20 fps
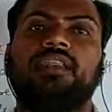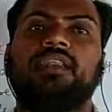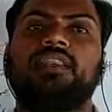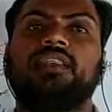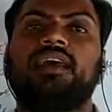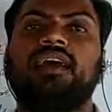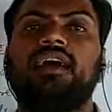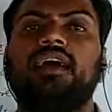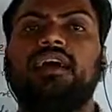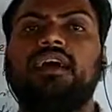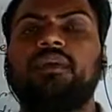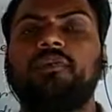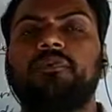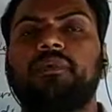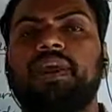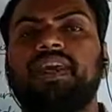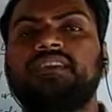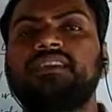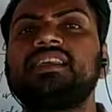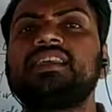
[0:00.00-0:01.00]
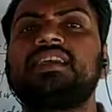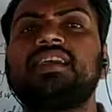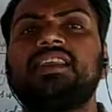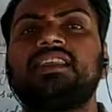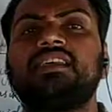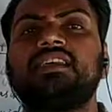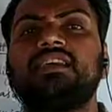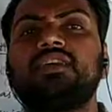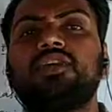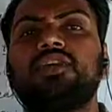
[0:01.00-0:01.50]
There are
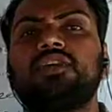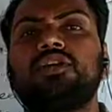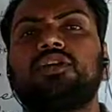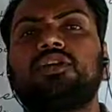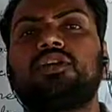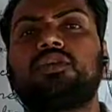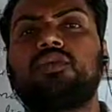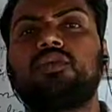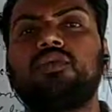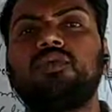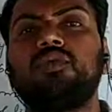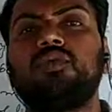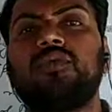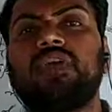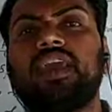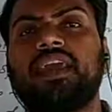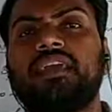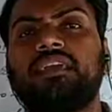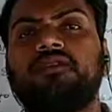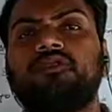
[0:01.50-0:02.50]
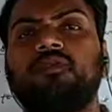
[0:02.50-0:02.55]
basically two ways